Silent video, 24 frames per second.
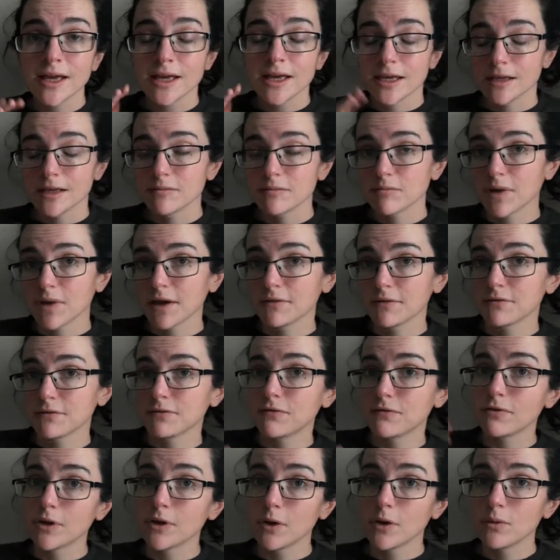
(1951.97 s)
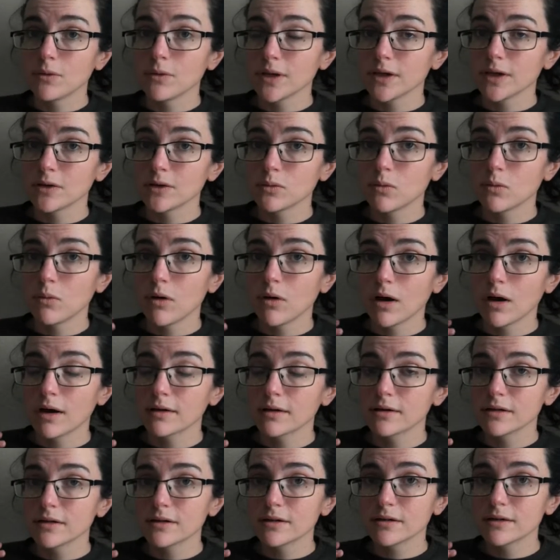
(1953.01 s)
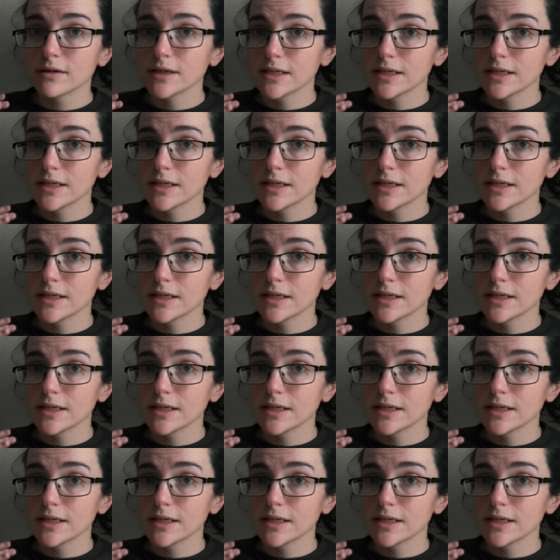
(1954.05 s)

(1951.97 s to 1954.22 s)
It might float in water.